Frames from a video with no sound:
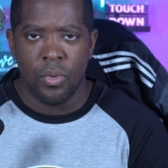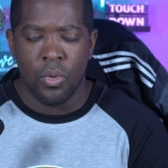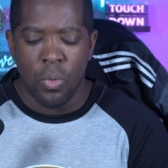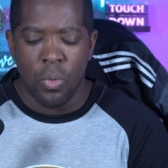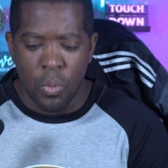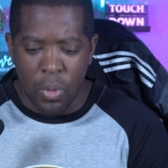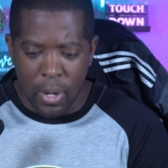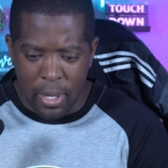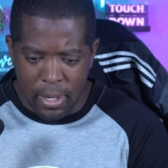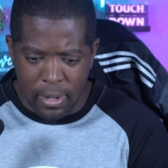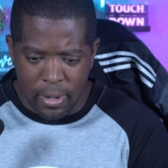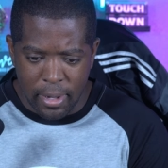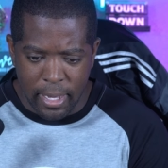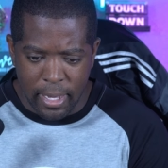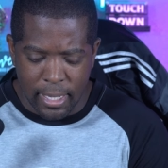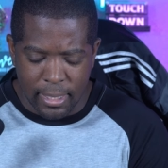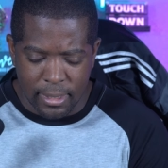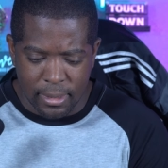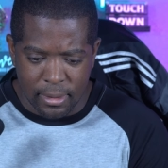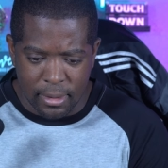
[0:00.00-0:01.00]
Where
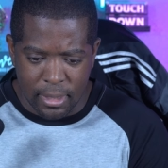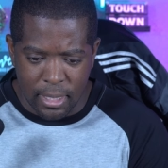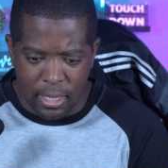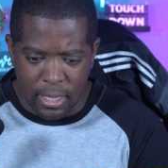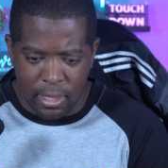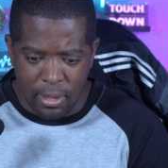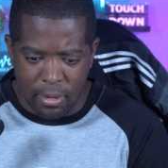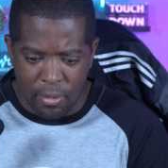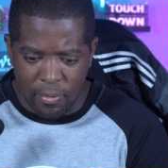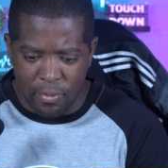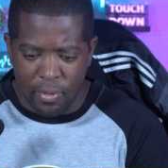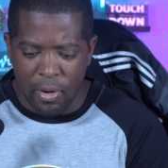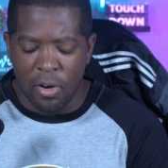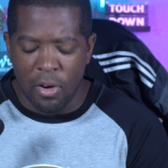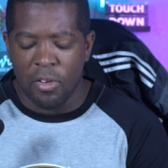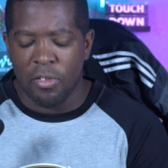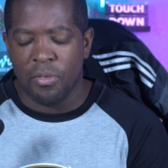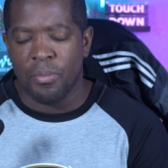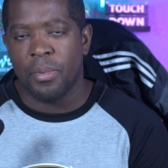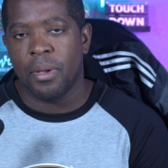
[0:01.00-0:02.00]
has the
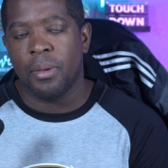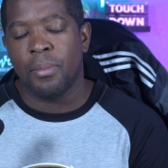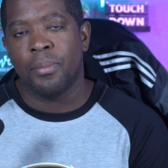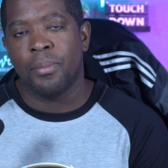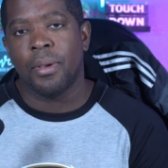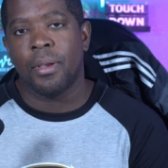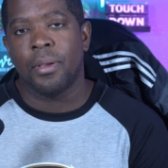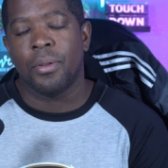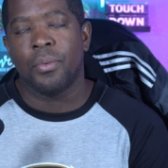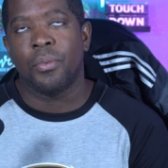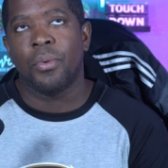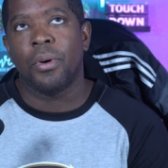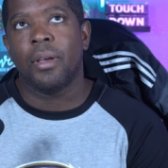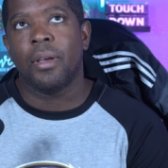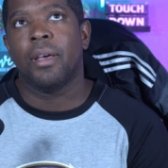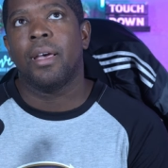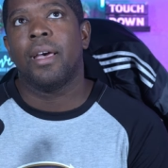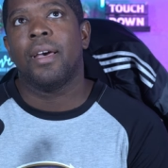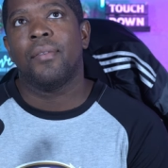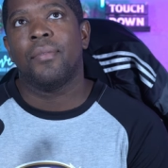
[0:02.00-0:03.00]
evolvement been?
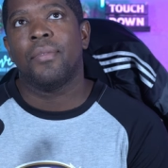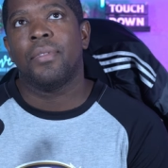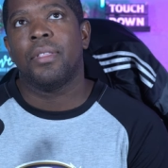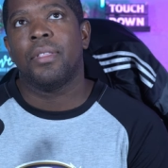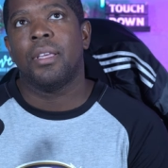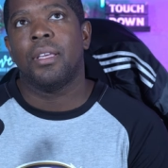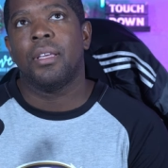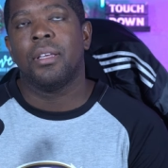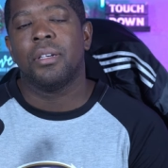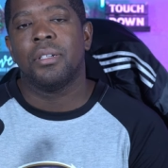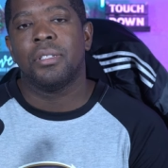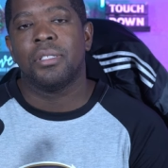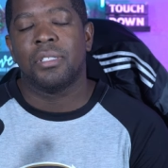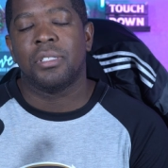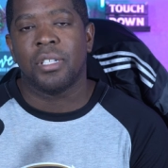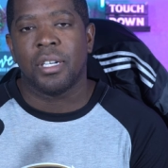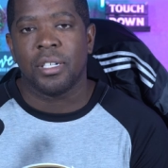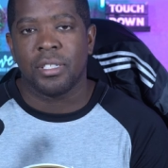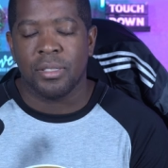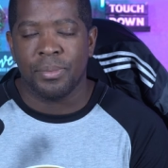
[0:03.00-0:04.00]
Where have the
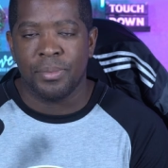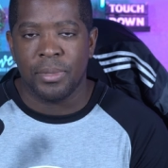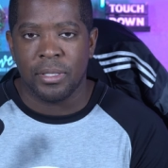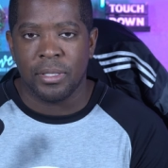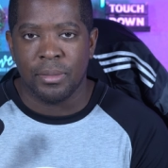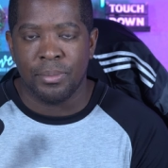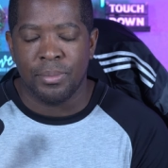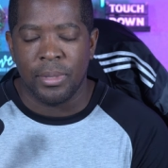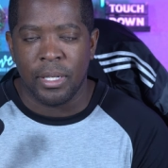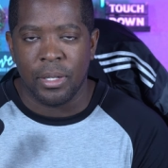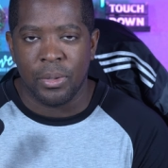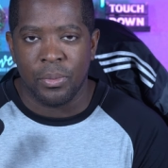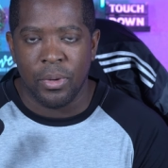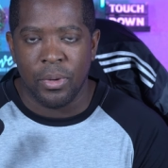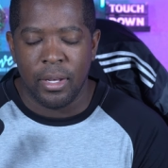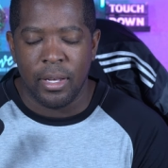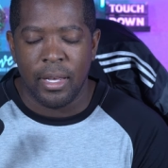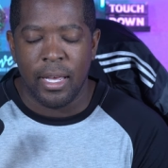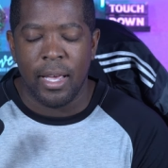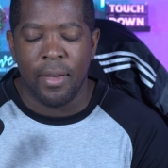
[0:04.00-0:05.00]
adjustments been?
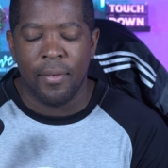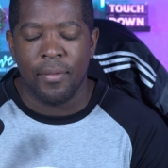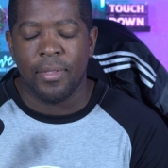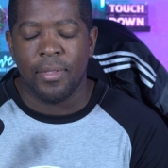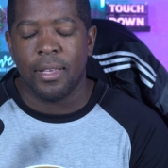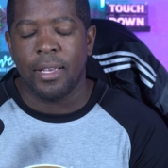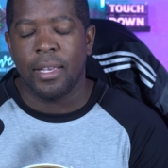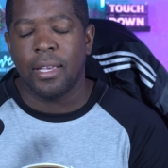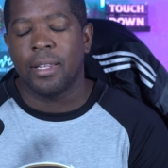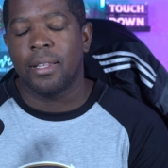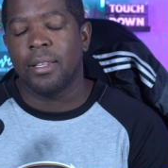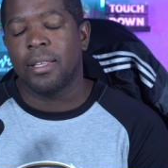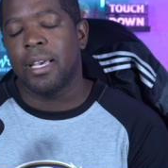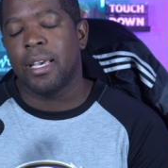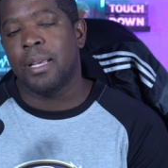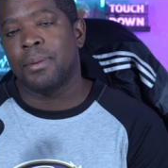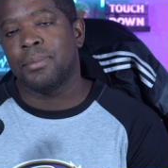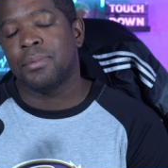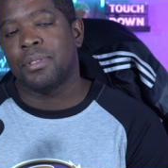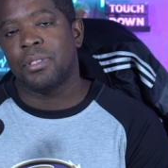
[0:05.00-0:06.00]
Where have the
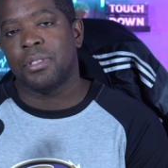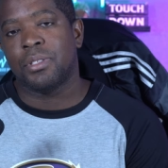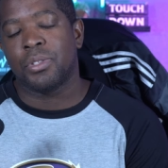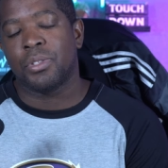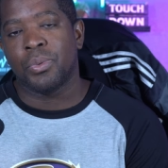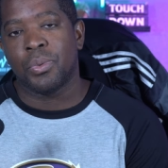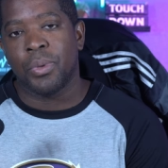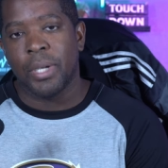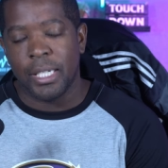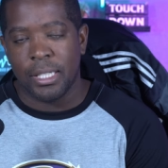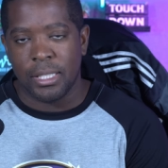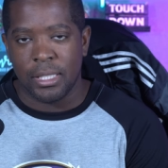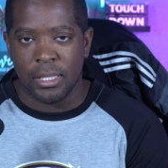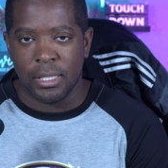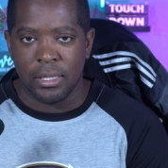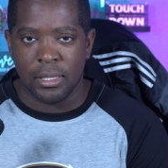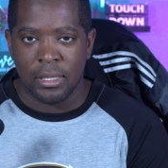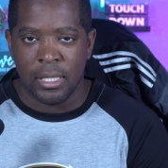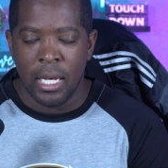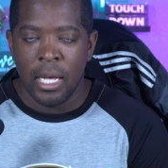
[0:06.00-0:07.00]
in-game
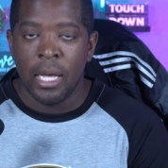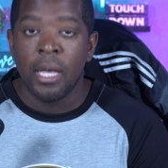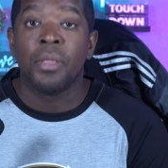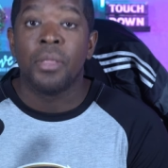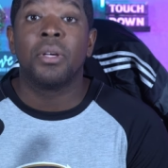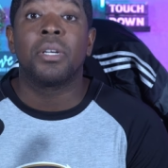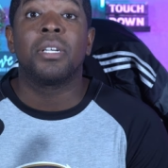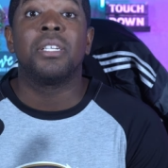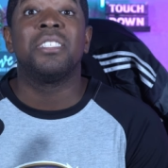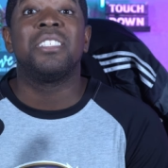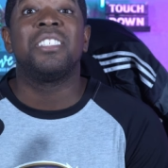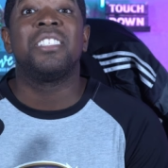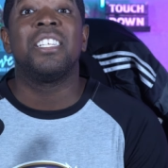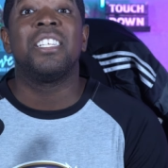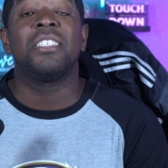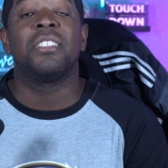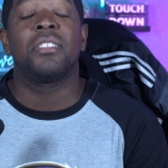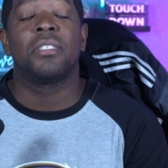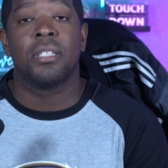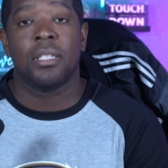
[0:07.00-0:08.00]
situations, the
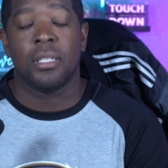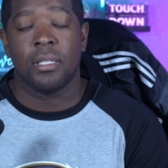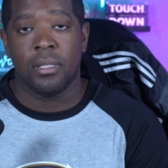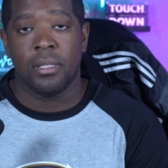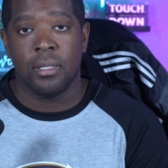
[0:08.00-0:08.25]
consistent